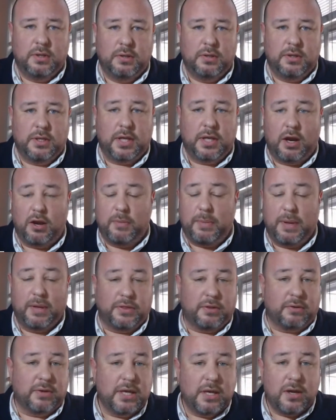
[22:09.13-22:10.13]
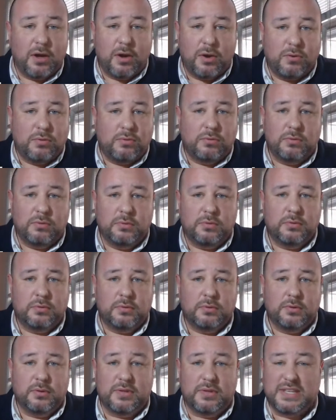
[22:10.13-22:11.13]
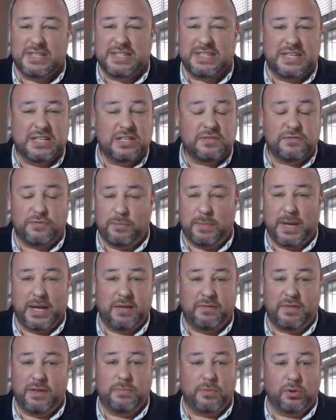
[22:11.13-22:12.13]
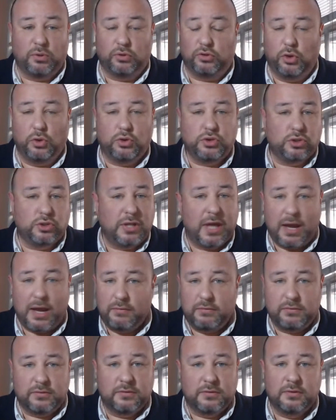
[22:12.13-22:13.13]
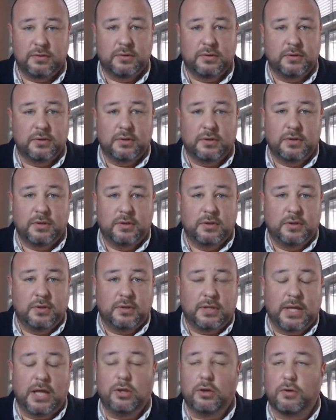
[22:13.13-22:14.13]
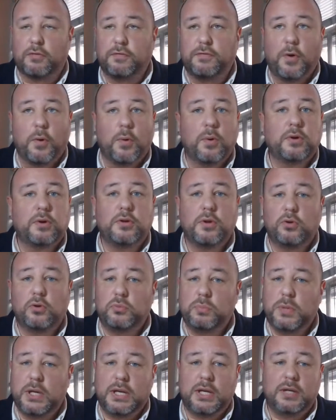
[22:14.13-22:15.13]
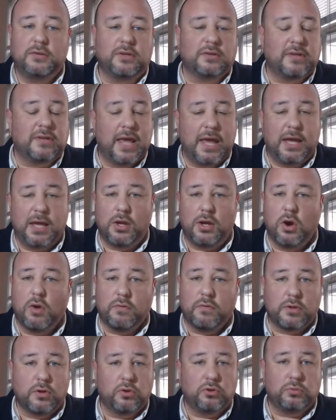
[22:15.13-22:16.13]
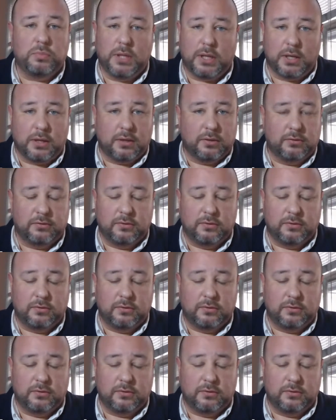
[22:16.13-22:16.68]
They care about their ego. This is, for many of them, their social lives. They look forward to those meetings and taking over those meetings.